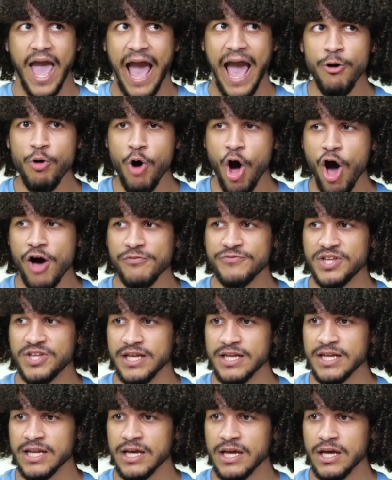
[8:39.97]
How
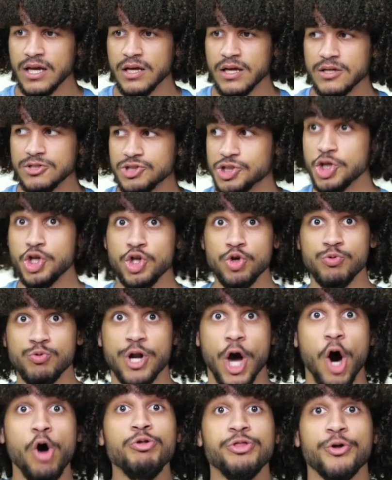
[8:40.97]
often do you
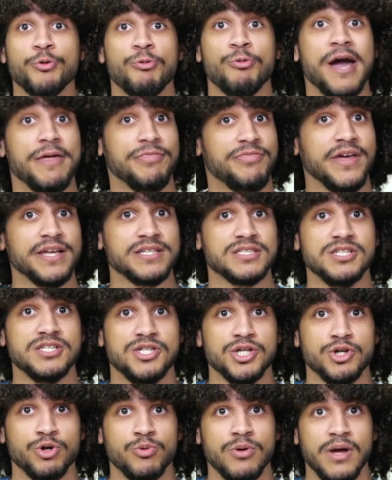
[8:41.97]
know the right thing to
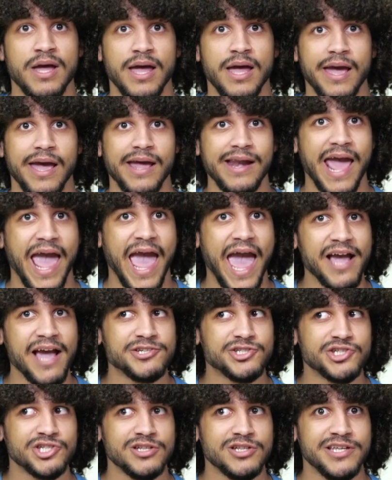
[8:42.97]
do and
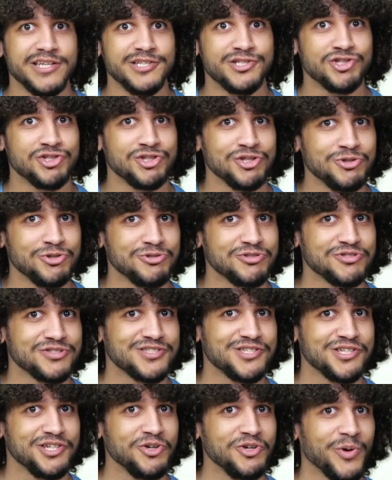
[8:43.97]
actually choose
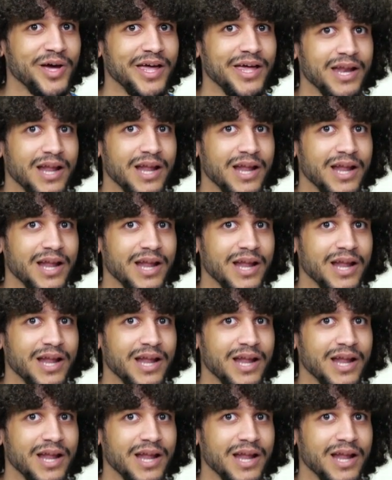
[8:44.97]
to do it?